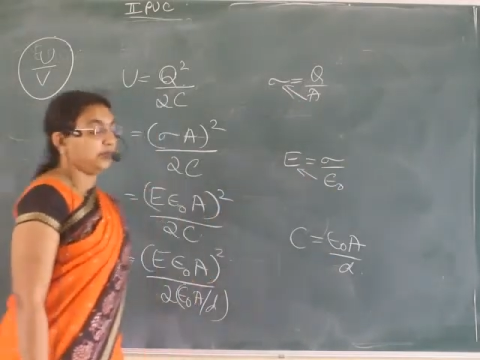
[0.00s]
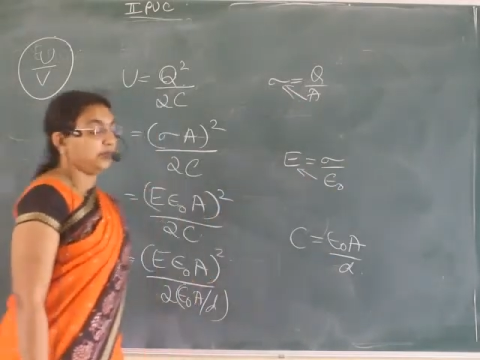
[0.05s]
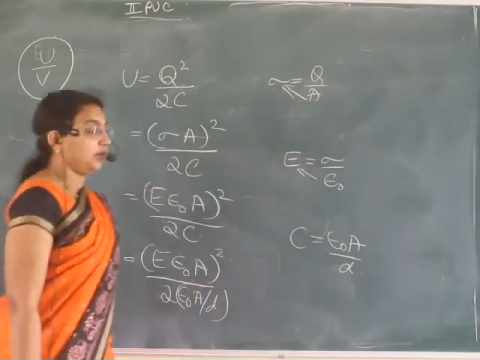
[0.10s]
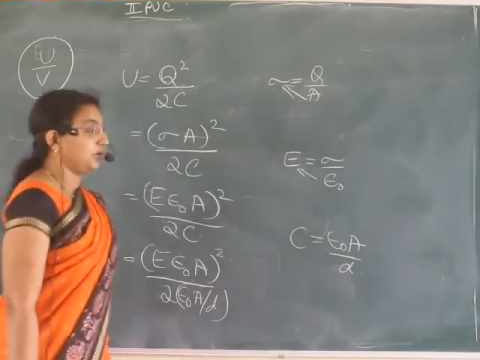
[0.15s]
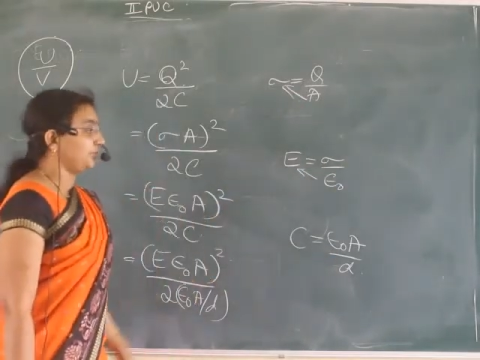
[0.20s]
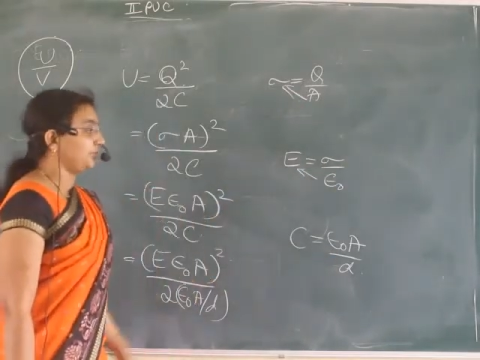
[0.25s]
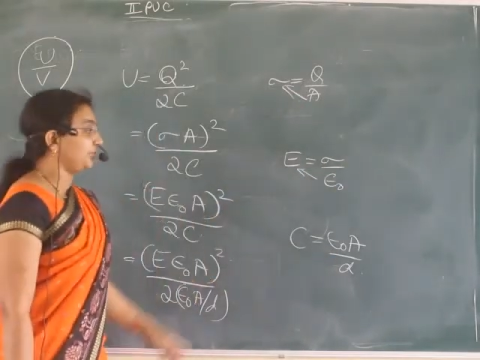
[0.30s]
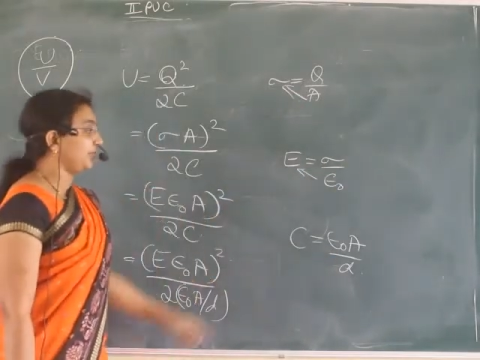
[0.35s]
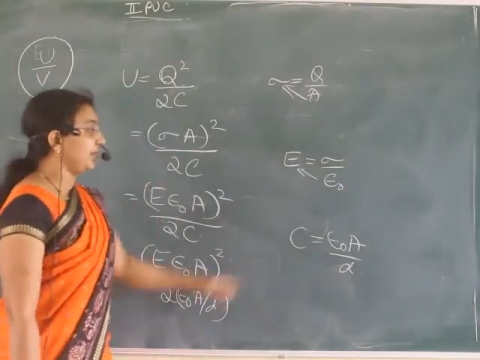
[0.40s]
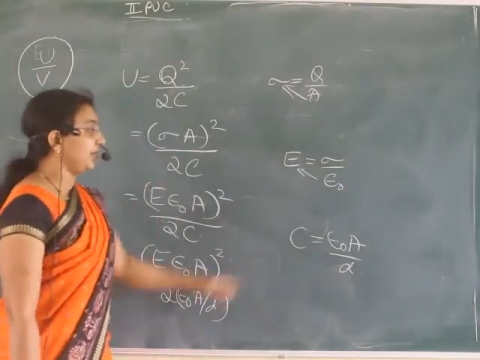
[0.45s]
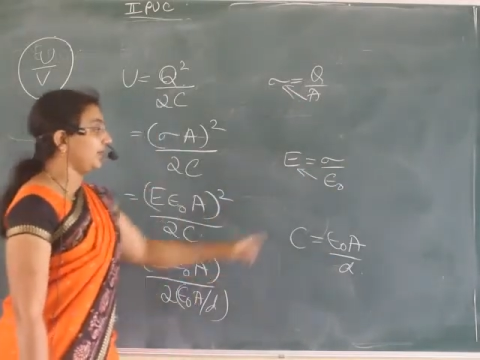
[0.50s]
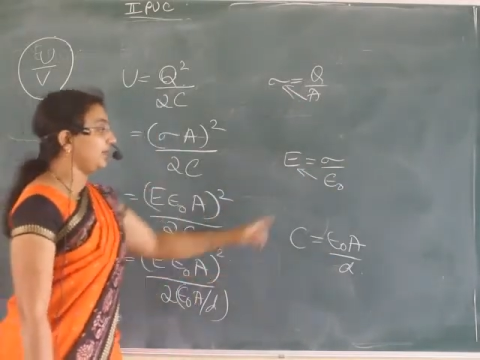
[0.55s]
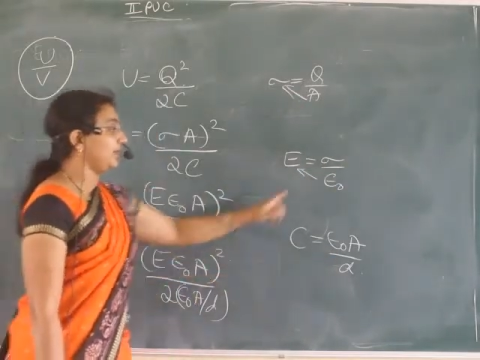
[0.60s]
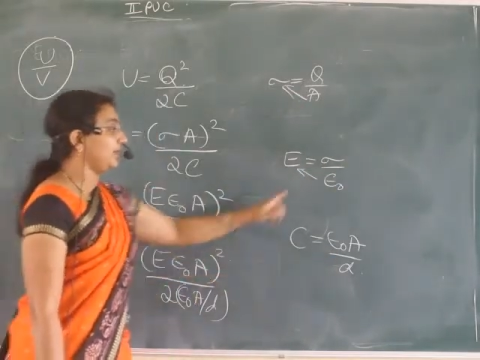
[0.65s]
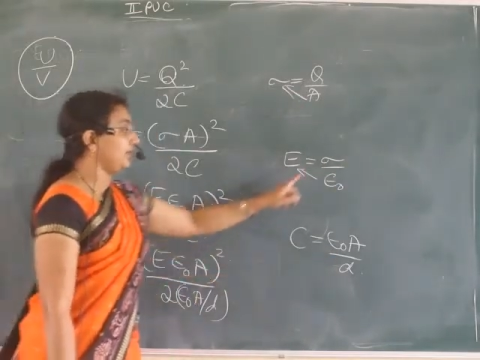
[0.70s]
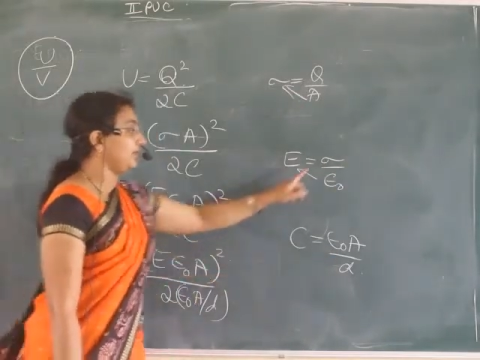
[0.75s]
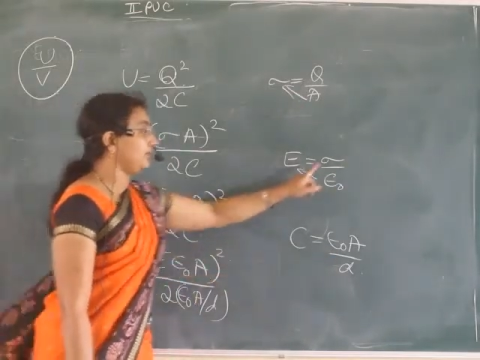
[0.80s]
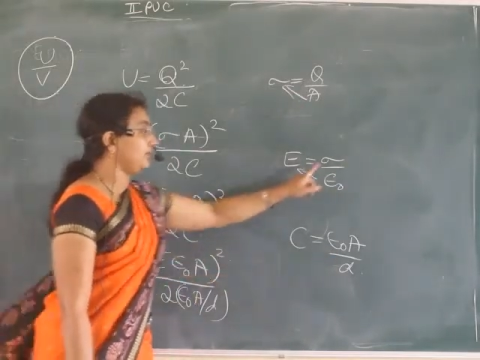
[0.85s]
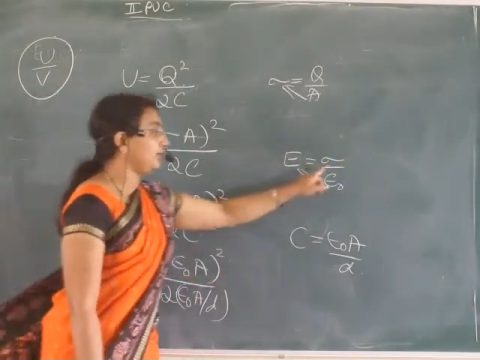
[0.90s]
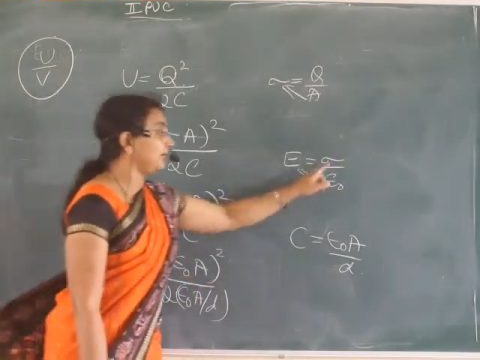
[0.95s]
So I can write
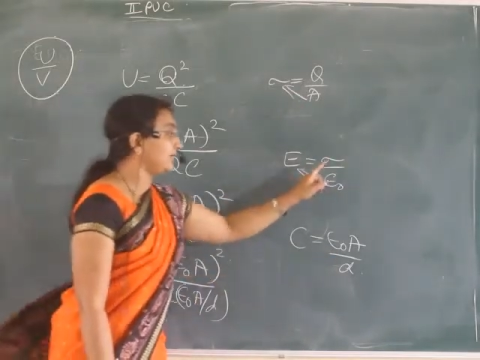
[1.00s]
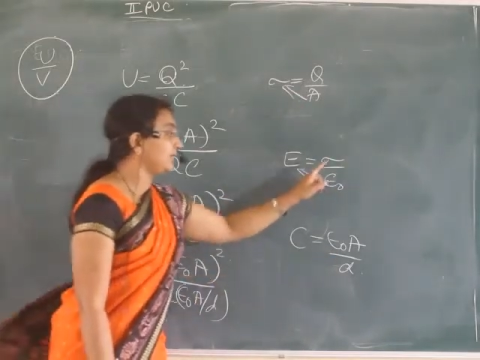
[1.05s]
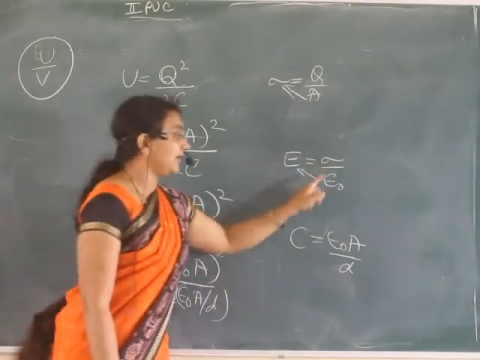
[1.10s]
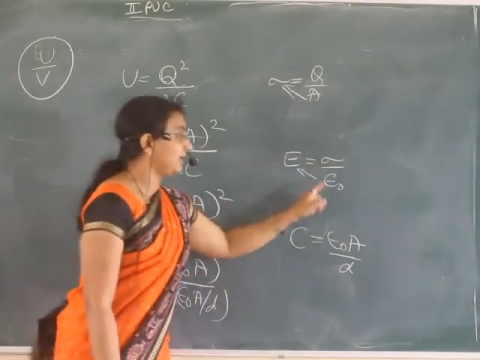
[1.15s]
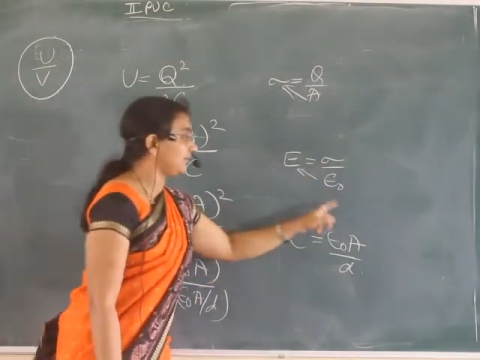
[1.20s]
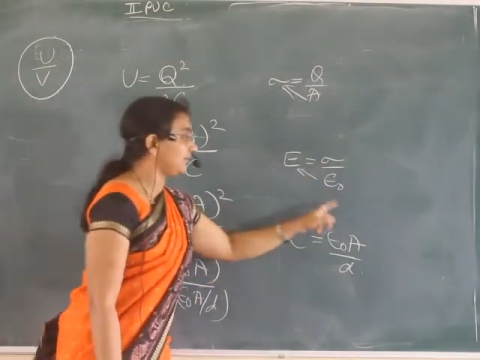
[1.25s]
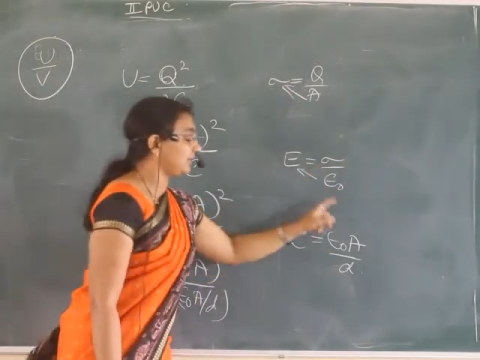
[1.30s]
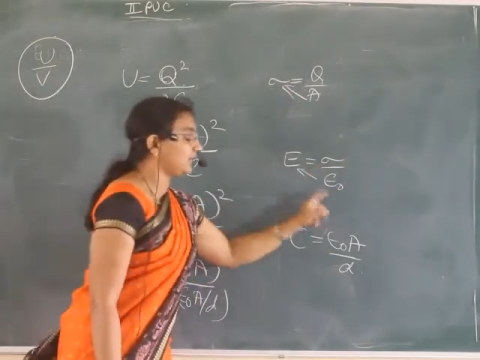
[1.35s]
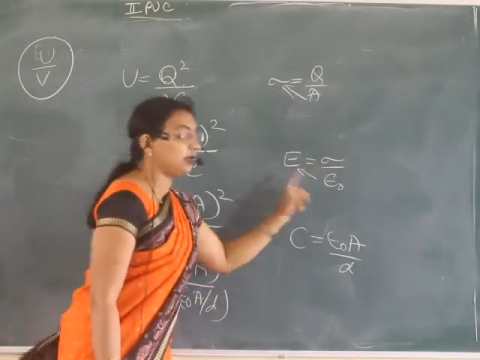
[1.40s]
sigma is equal to